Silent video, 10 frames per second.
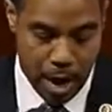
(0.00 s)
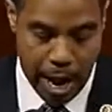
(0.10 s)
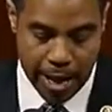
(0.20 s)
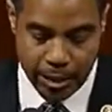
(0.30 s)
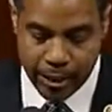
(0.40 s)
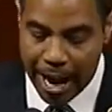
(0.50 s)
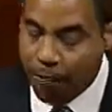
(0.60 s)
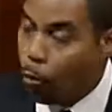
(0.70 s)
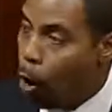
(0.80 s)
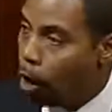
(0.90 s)
instead of
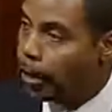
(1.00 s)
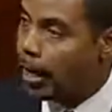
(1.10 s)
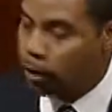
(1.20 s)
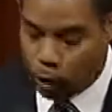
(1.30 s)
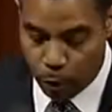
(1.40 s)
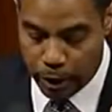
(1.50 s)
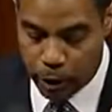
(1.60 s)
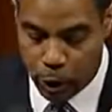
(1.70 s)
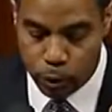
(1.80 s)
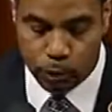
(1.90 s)
working to
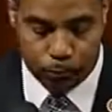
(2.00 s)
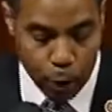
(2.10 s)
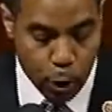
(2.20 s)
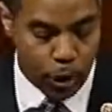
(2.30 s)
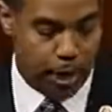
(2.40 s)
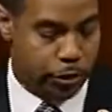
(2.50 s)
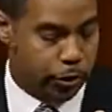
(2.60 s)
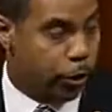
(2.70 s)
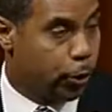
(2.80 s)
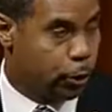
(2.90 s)
reduce food
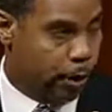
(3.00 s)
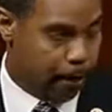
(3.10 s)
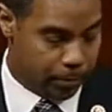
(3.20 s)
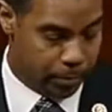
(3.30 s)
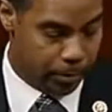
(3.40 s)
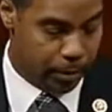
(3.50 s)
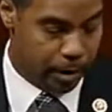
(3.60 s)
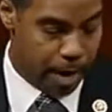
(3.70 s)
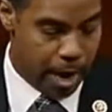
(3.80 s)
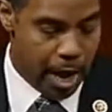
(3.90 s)
insecurity,
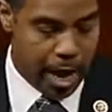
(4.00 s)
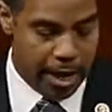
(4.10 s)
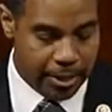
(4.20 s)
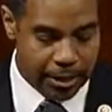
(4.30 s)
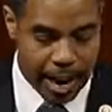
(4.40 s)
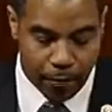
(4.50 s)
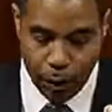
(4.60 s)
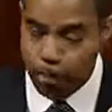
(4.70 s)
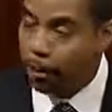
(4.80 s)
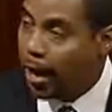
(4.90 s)
instead of
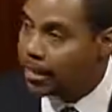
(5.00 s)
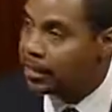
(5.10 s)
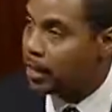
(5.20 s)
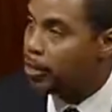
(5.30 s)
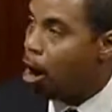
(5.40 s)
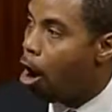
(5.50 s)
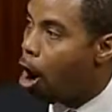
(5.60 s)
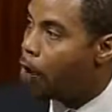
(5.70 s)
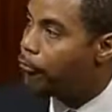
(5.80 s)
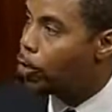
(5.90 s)
replacing the
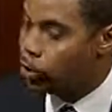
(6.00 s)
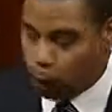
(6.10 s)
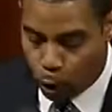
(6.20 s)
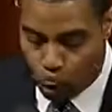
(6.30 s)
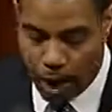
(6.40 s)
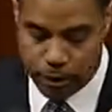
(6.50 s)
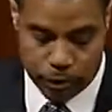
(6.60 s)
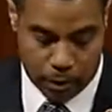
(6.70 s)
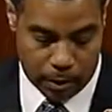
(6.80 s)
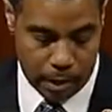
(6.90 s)
harmful
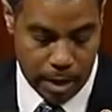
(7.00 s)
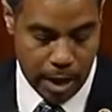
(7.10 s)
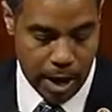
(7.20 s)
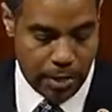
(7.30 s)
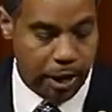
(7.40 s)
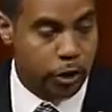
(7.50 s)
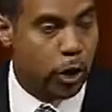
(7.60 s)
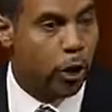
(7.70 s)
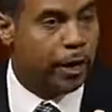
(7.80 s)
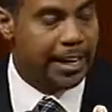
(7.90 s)
sequester that is
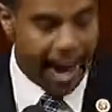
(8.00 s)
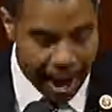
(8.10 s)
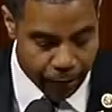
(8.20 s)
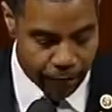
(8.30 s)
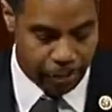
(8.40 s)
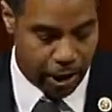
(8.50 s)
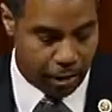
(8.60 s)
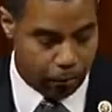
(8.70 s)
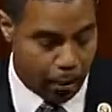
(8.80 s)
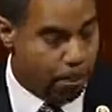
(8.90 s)
hurting everything
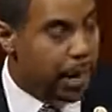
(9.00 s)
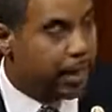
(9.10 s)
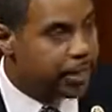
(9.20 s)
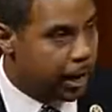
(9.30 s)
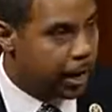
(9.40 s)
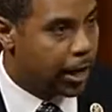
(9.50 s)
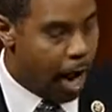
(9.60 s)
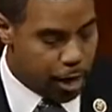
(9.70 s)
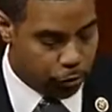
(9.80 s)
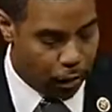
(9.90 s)
from military
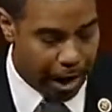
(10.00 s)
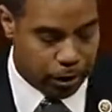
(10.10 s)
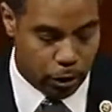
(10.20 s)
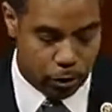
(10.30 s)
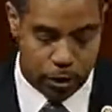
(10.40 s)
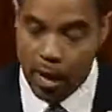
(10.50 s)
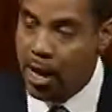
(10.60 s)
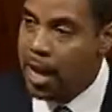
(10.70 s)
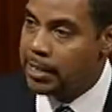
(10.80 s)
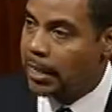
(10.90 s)
contractors
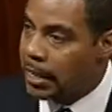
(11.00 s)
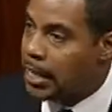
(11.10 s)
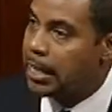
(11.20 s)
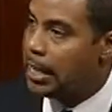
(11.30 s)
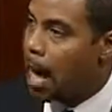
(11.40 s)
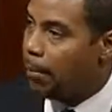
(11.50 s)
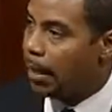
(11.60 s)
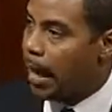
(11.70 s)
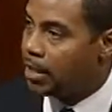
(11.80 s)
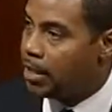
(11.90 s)
to economic
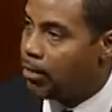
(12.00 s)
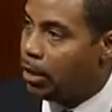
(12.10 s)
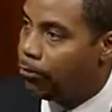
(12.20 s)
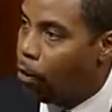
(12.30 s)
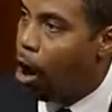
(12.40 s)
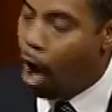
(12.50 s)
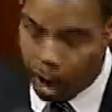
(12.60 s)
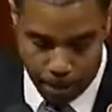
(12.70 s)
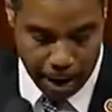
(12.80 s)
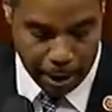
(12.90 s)
activity for all
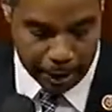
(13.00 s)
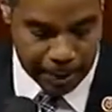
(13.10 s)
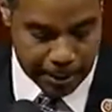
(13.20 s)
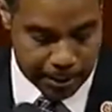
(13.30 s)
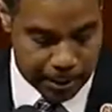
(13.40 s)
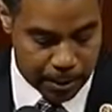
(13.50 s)
Americans,